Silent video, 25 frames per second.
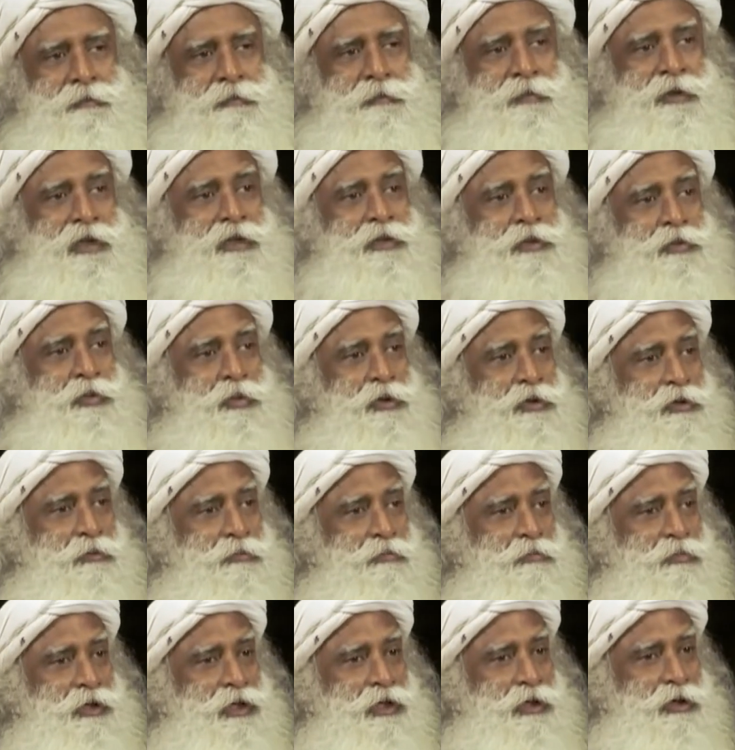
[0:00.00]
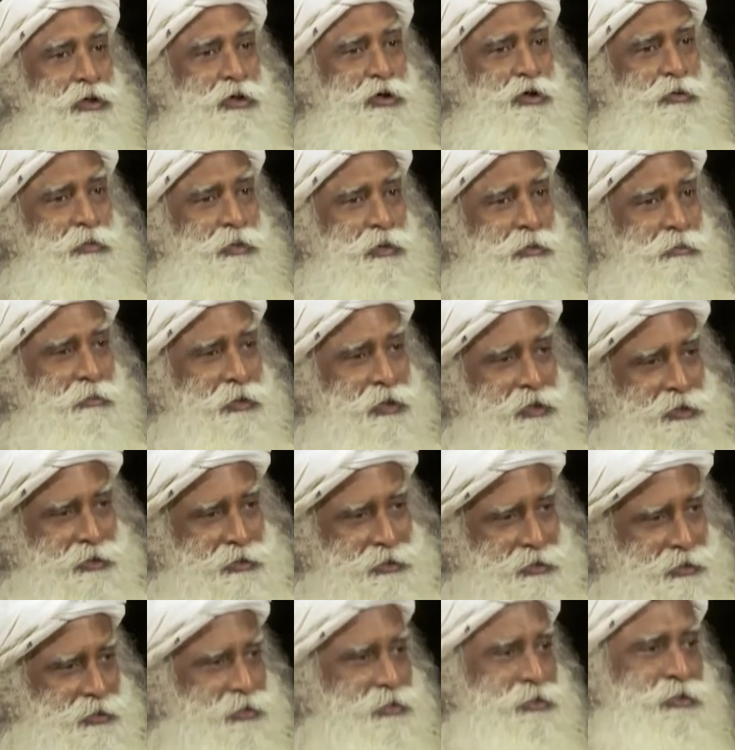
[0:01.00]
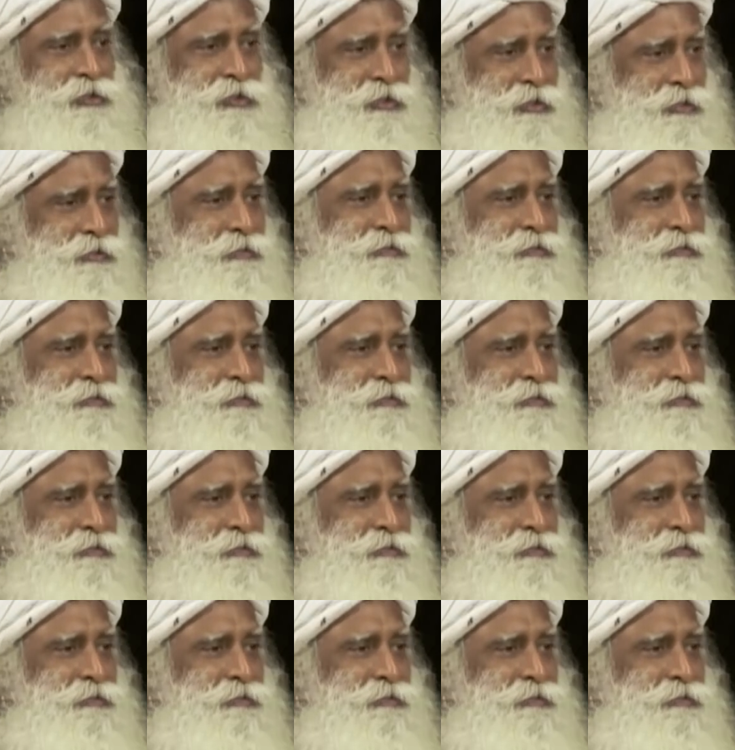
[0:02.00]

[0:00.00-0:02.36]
That's what being human means.